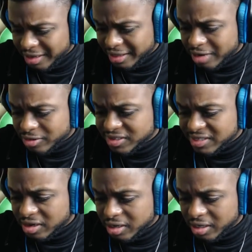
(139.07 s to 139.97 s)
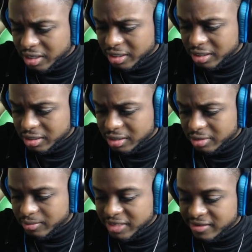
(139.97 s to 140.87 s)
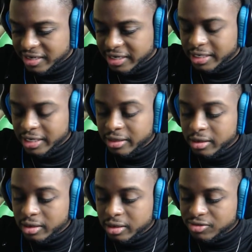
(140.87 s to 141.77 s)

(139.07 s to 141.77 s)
And that was on my second day there.